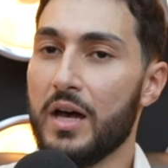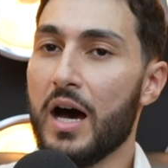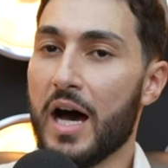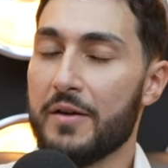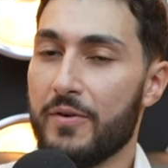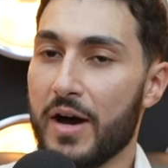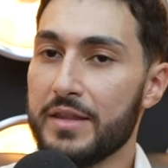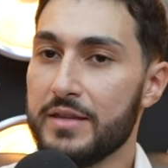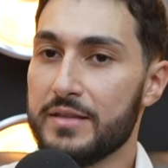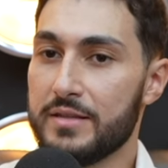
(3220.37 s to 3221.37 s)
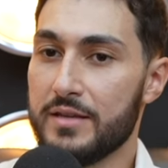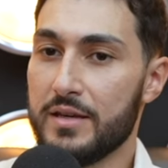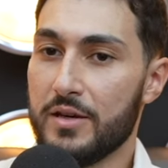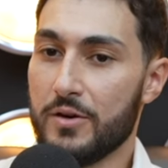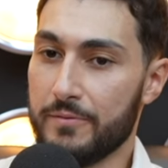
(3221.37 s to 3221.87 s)
I find it
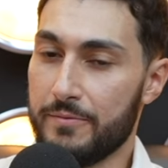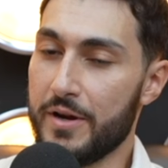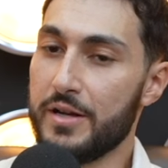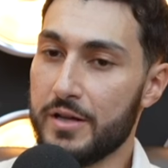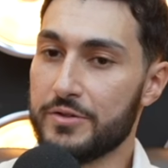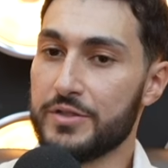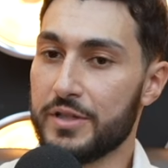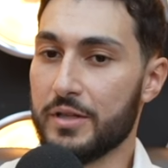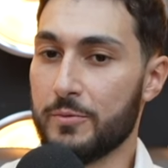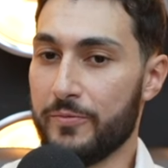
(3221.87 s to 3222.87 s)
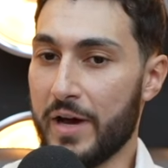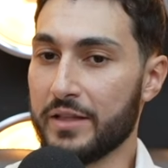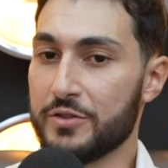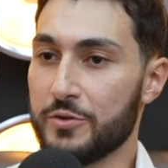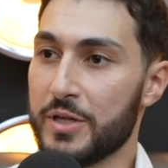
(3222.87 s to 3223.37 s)
very interesting the fact
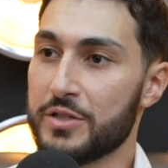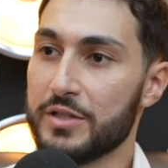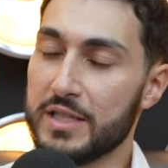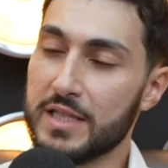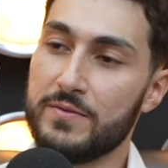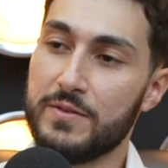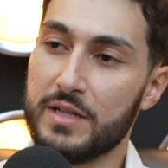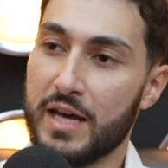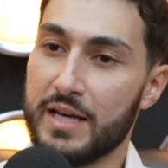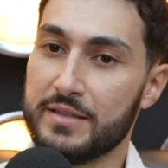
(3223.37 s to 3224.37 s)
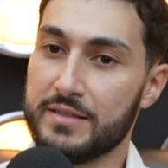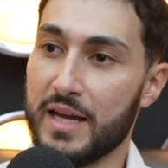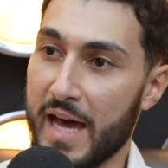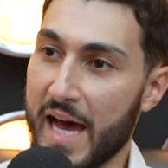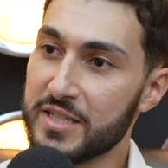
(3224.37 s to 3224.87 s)
that you mentioned even as
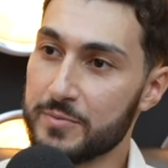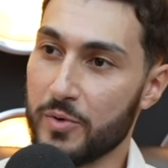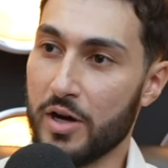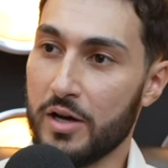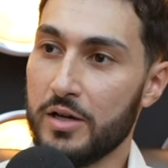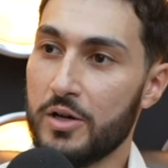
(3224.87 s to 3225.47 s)
diaspora,